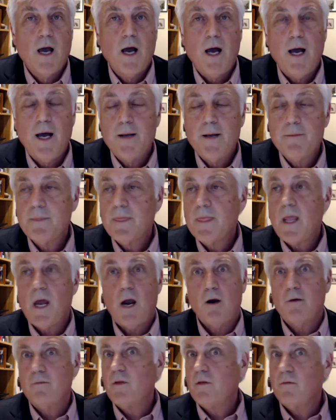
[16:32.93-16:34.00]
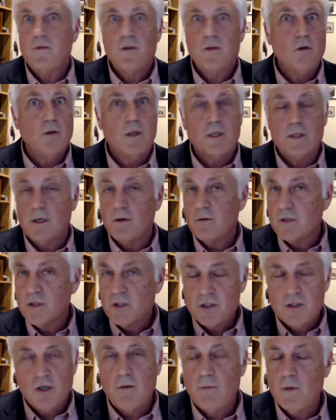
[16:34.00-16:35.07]
are of the view that there is
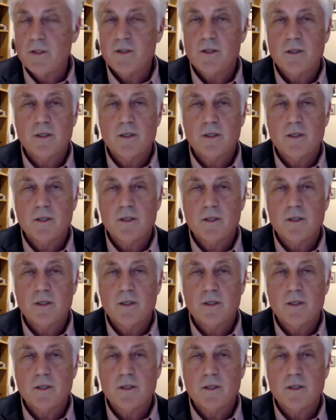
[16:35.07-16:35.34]
so much